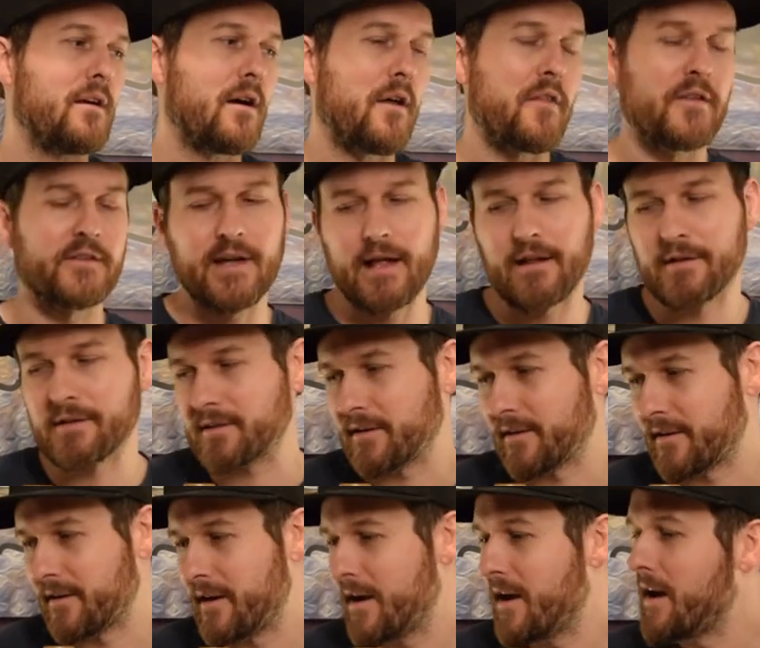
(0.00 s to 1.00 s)
on the
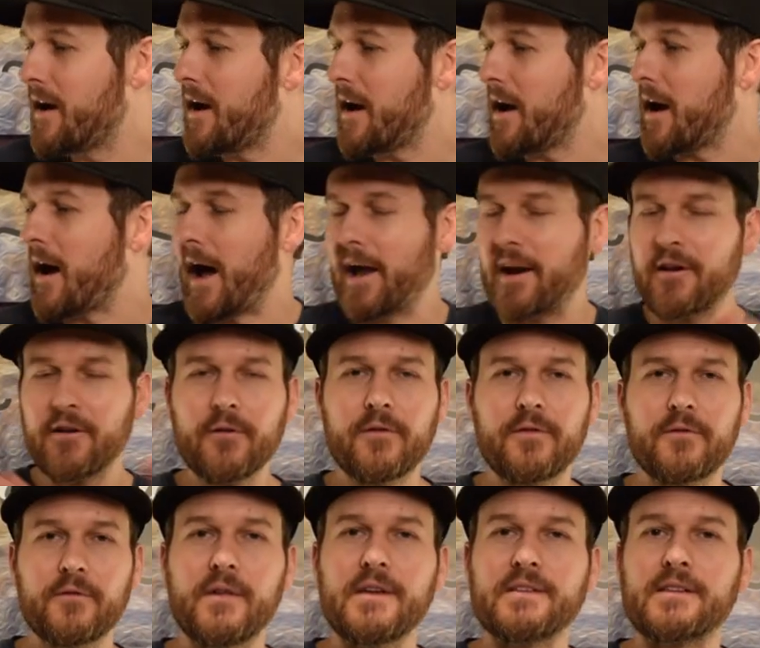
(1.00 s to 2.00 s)
Talisker. I'm going to go
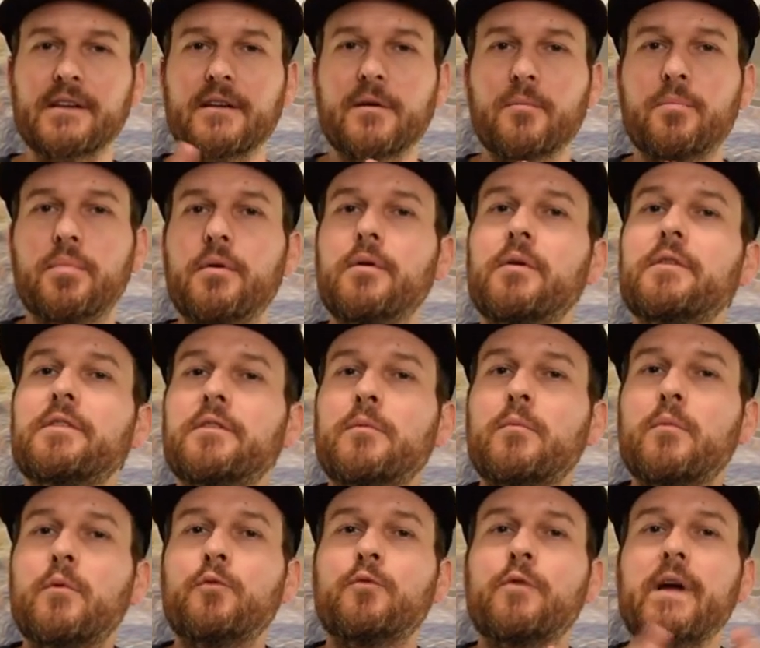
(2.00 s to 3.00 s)
through these. I'm going to put
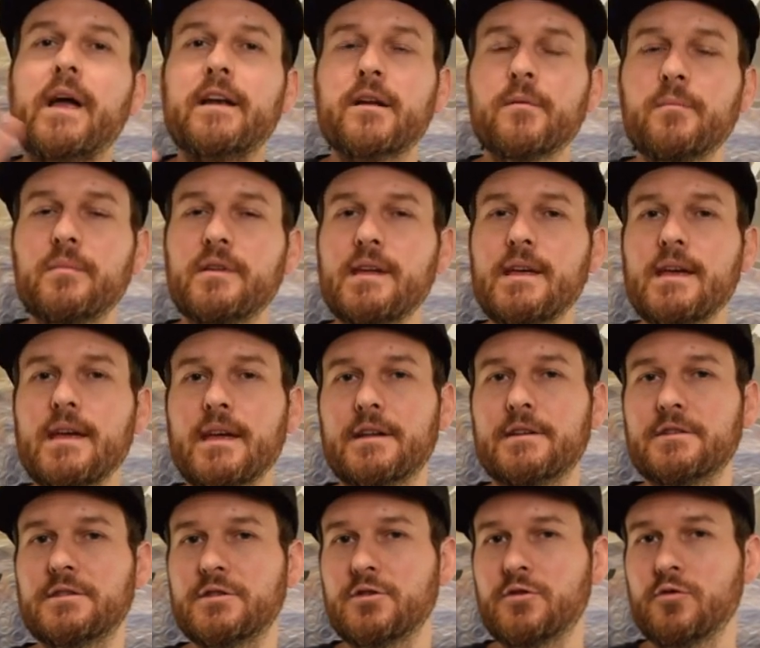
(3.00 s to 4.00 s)
them randomly
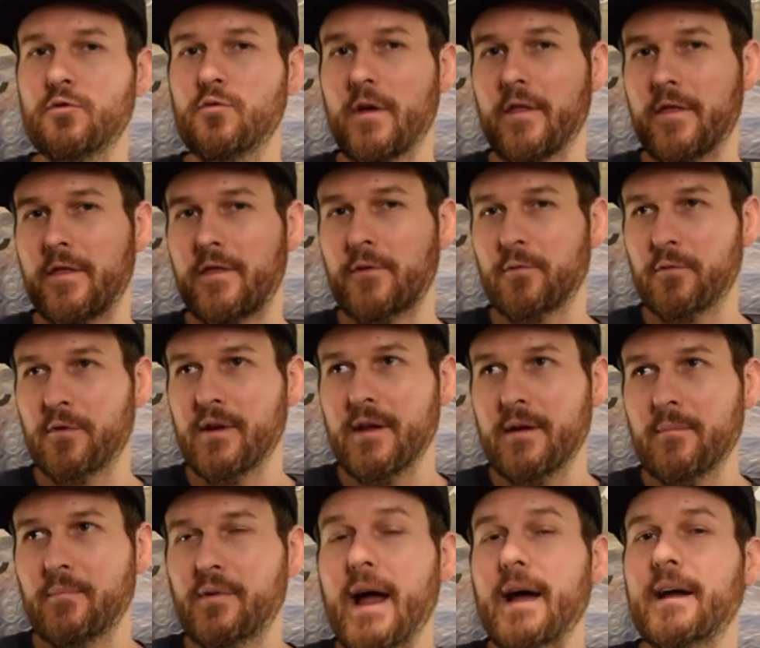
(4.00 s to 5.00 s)
into
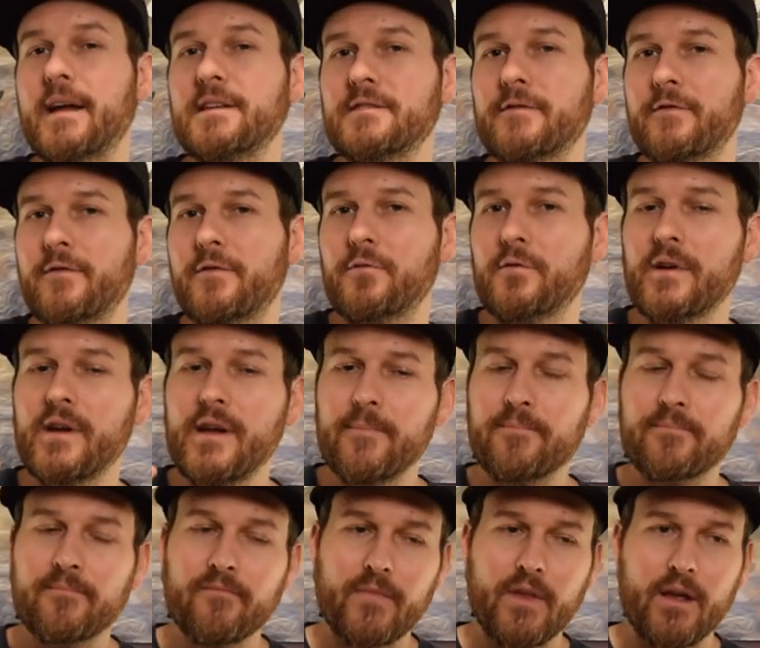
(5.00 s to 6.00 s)
three brackets of three.
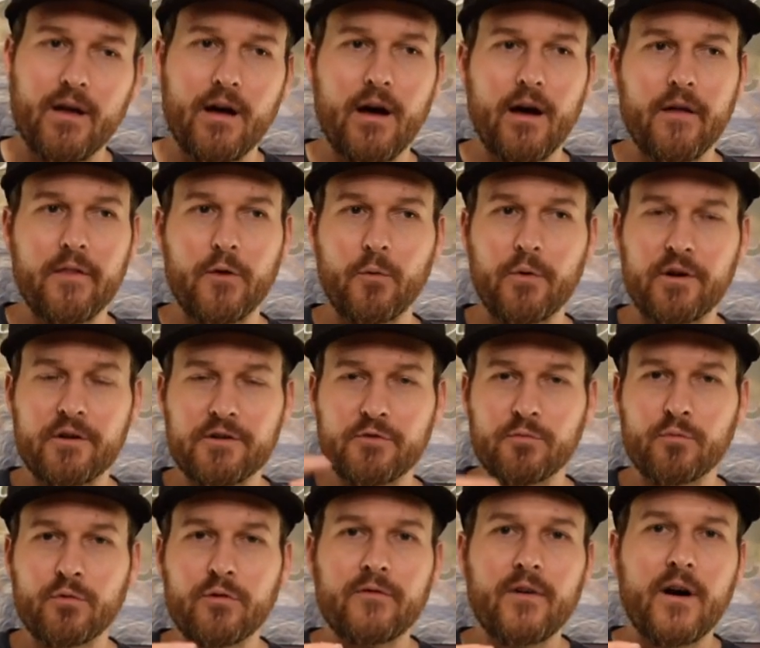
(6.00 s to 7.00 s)
Uh, the winners
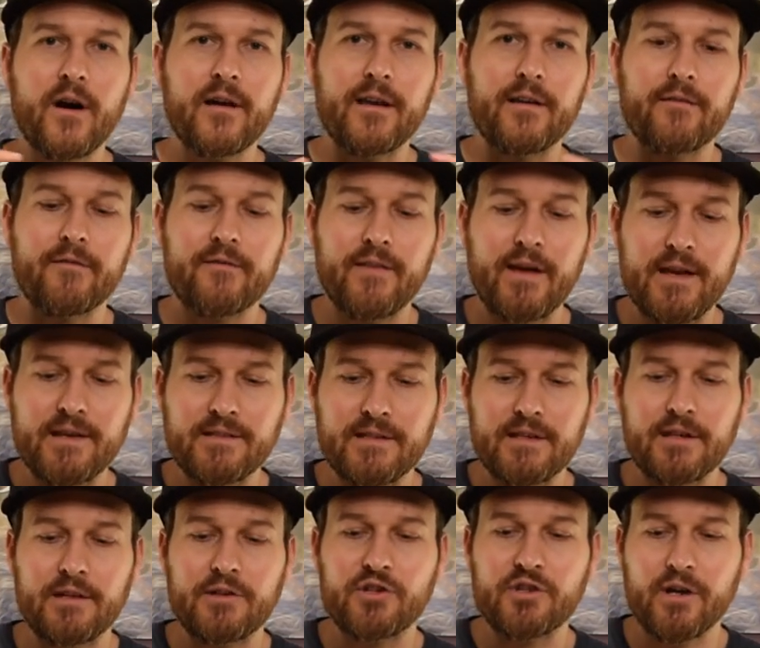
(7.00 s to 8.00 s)
will move on and face
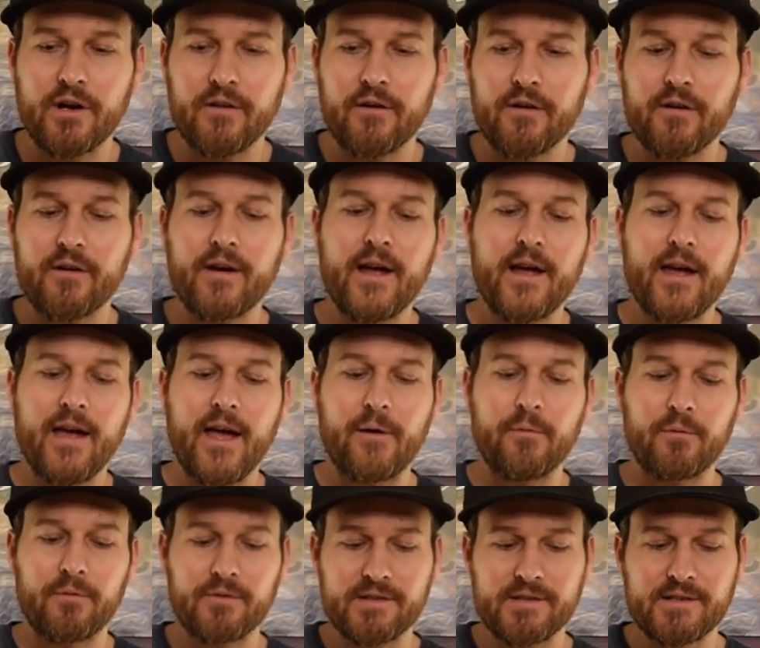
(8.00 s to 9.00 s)
each other,
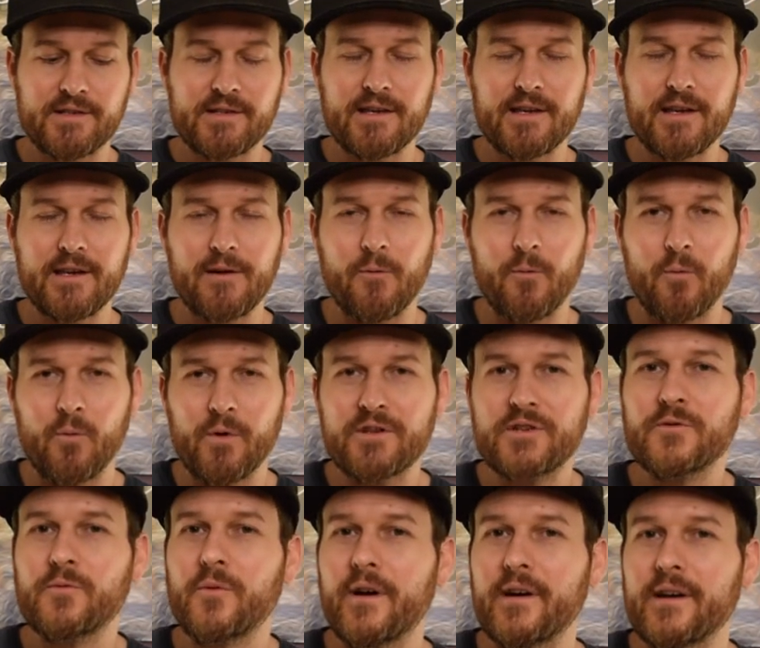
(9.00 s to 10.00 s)
and we'll see
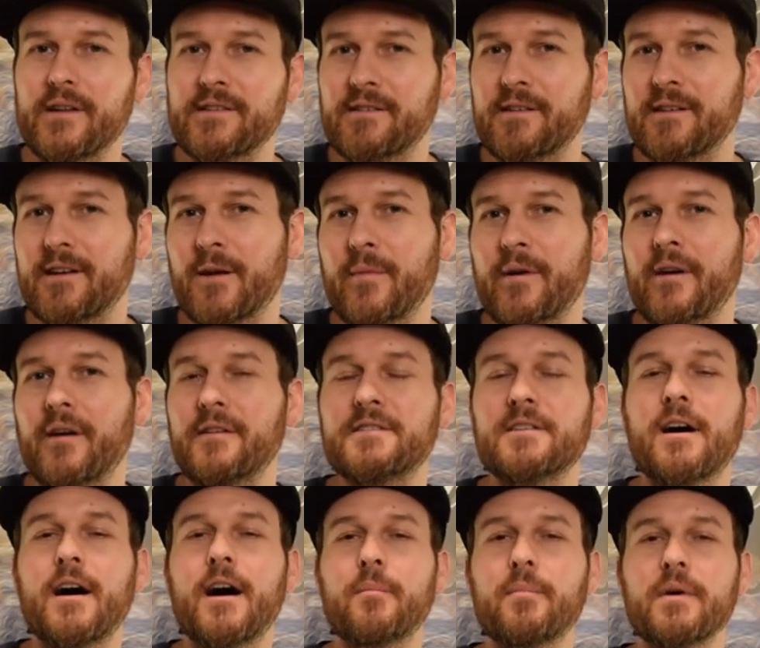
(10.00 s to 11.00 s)
which one is going to come out on
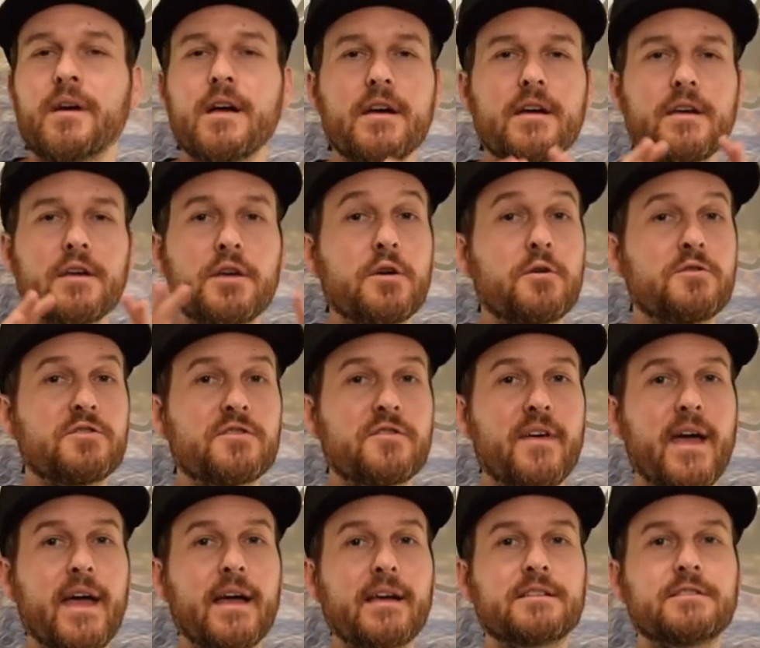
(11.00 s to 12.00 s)
top. Huge
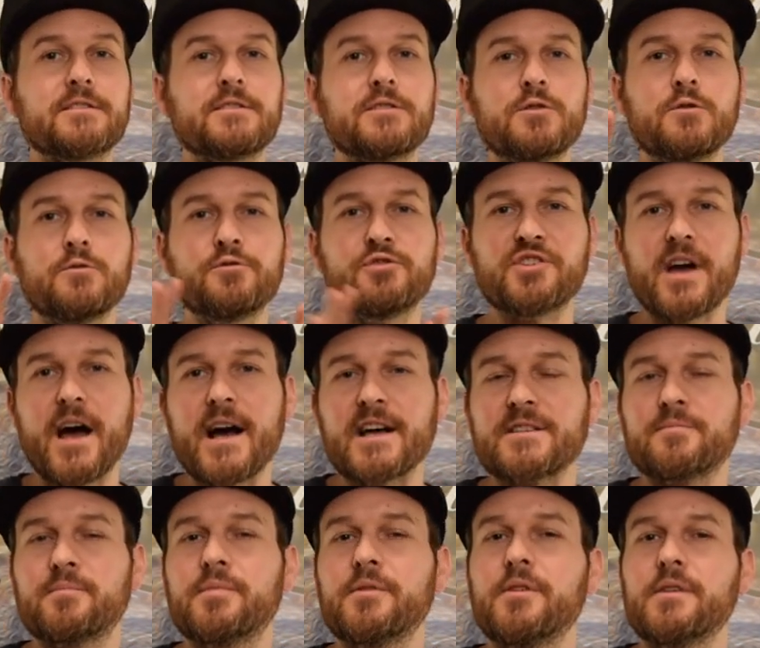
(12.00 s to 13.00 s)
thanks to
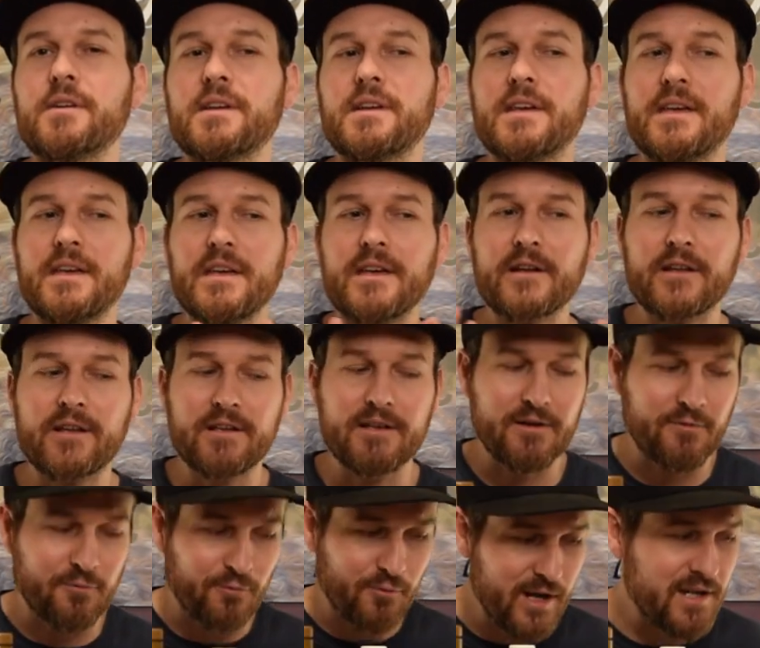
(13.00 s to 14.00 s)
Jasper. He
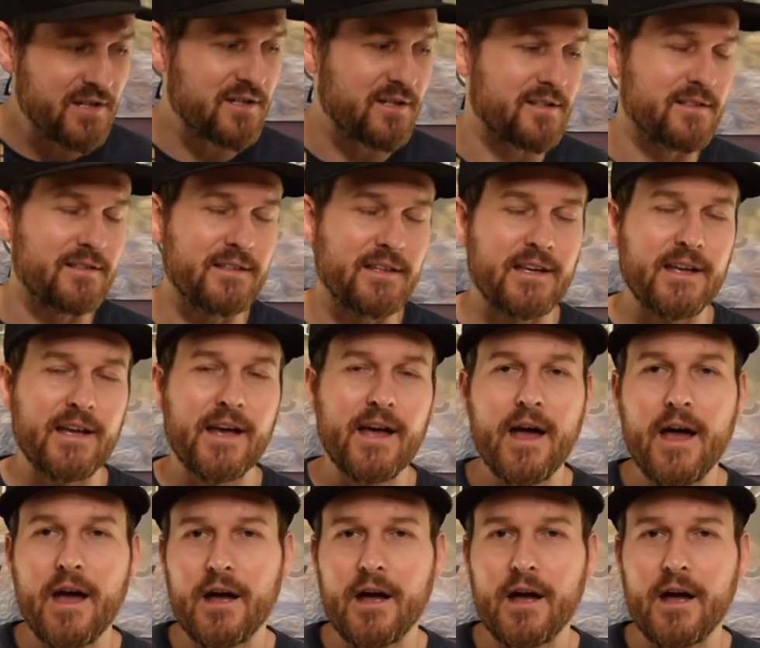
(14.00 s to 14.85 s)
graciously